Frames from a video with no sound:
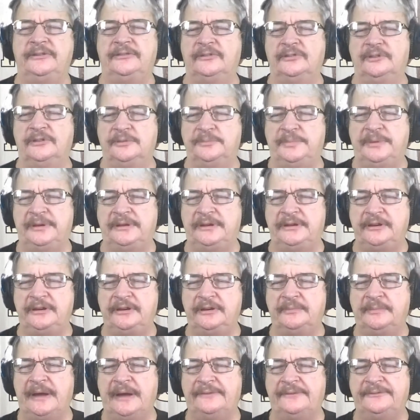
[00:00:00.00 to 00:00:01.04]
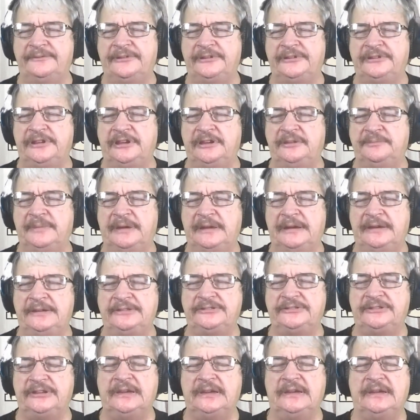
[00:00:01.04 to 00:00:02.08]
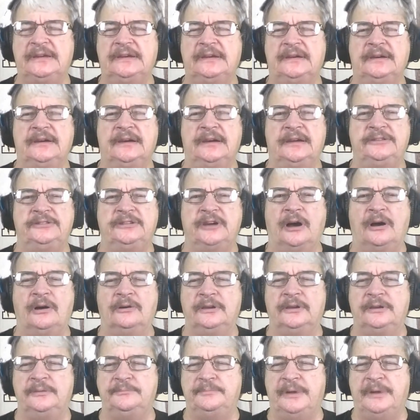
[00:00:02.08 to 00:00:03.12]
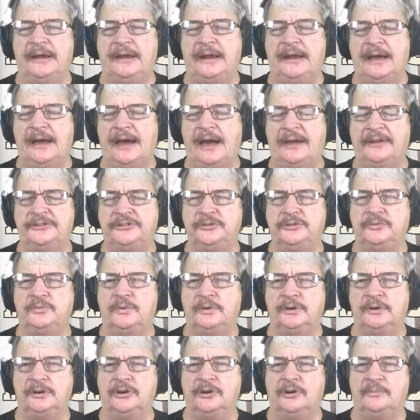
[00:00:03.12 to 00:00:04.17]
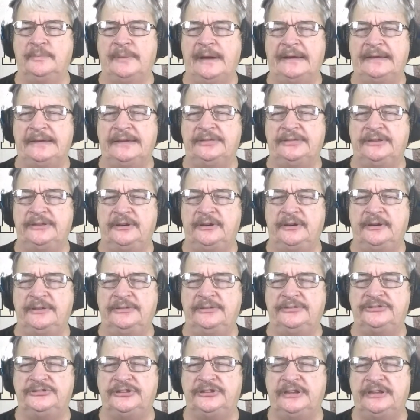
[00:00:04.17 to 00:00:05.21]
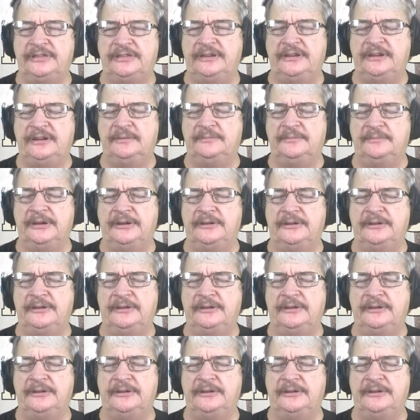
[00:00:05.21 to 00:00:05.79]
I've only been here about 15 minutes and talking, but I do want to go back in there and see them.